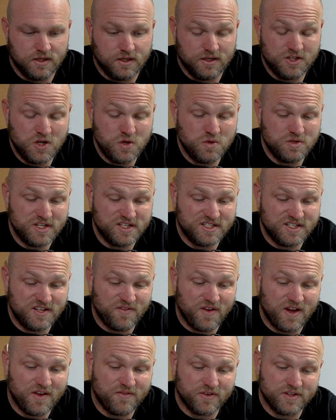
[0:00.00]

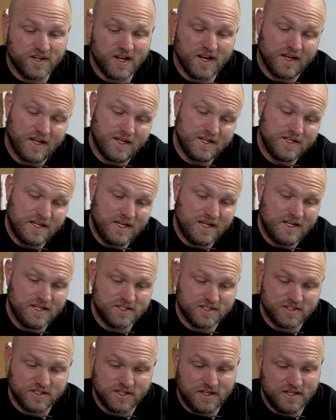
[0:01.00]
265 for 10.
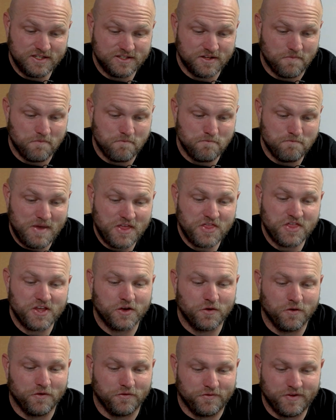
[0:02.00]
He's a
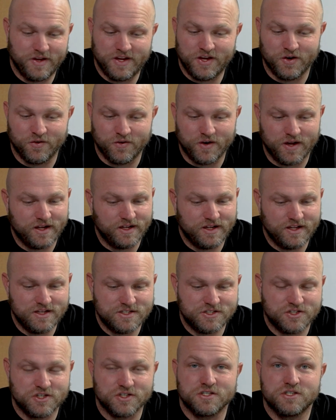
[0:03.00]
mythical figure, right?
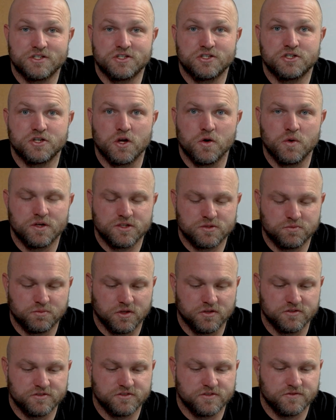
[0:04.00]
He's just so
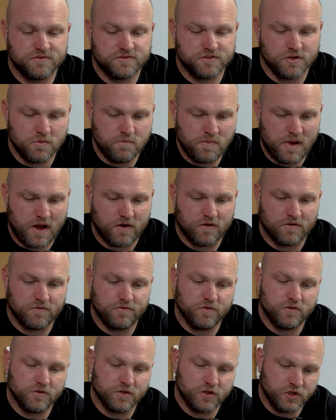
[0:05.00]
explosive, so
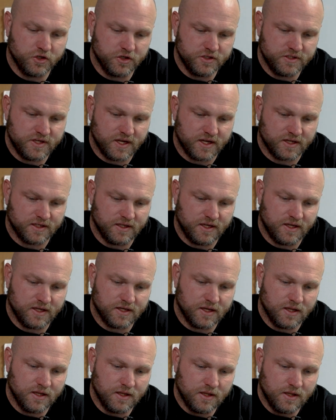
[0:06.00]
powerful, good technique.
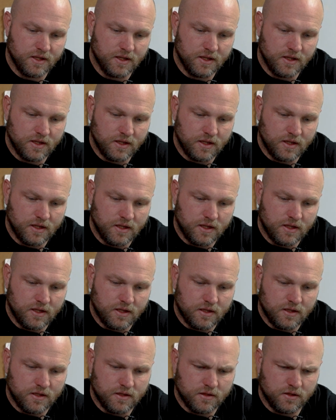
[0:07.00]

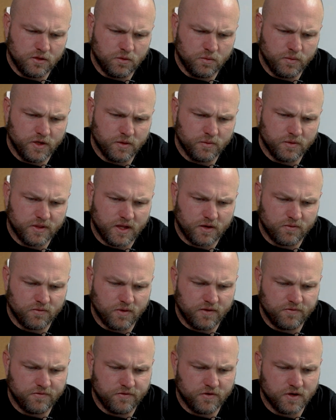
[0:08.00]
A little weird with that
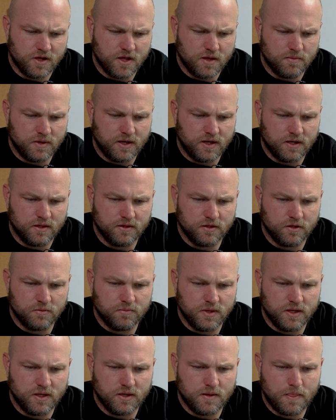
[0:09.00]
right foot coming in a little
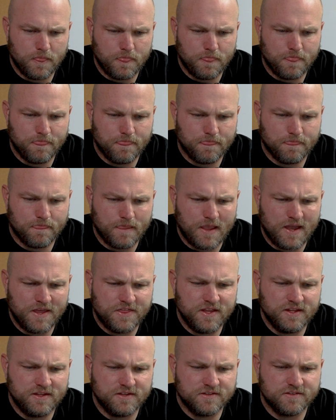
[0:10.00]
bit. I
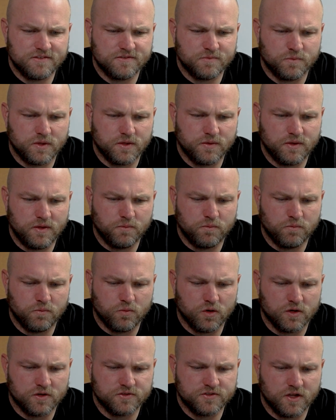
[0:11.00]
think this is when he
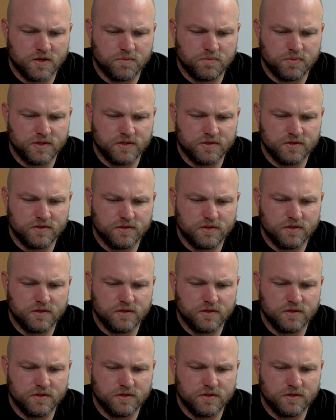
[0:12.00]
works up and